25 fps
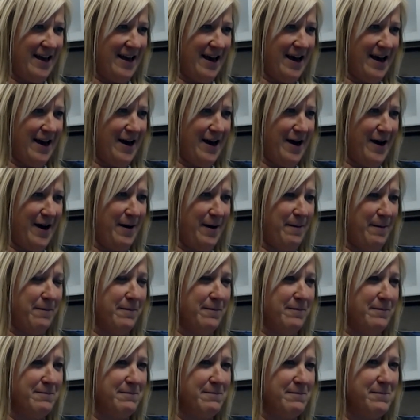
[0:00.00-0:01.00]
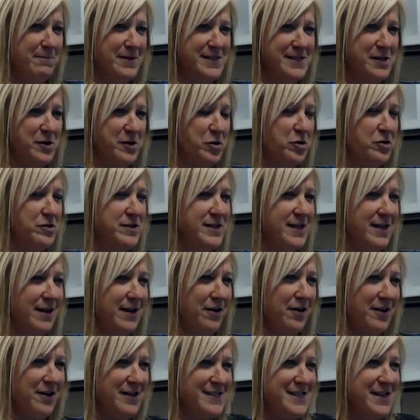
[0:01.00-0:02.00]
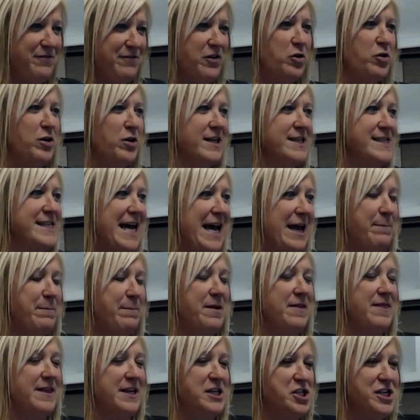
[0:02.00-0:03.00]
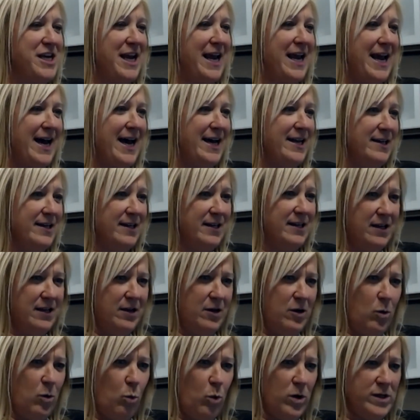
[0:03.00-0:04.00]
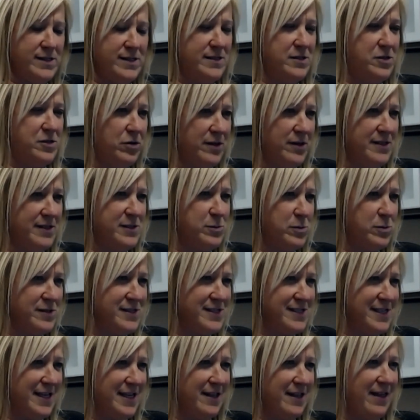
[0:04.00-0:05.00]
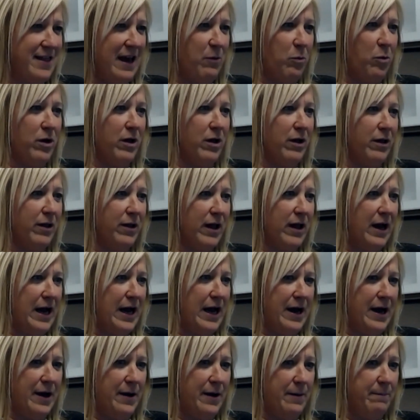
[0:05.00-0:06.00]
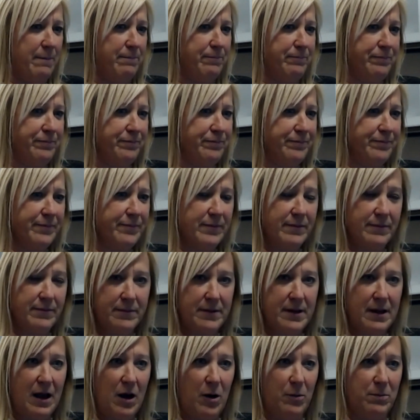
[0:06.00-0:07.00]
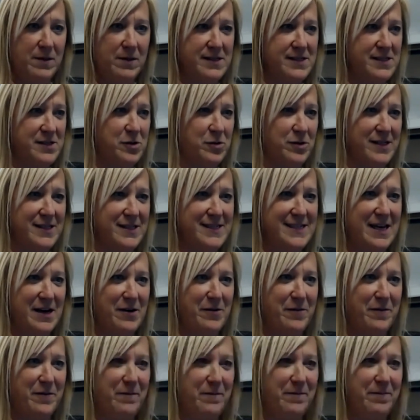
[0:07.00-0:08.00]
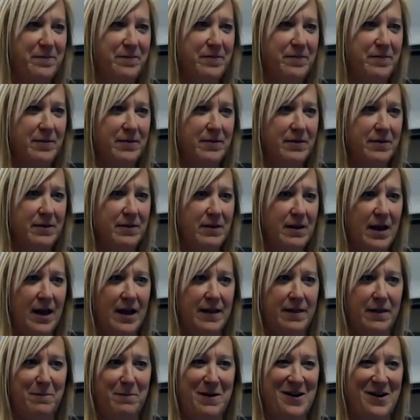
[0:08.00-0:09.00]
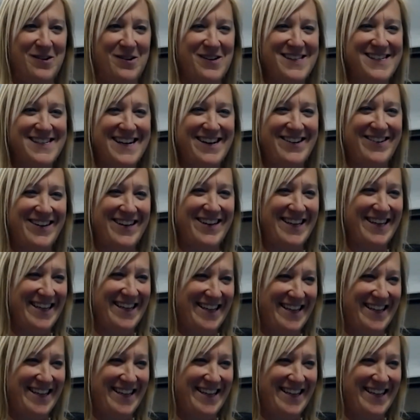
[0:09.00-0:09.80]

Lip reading: Mr. Gutierrez, if you can type in the chat what students will see, that will help the students out and the parents out.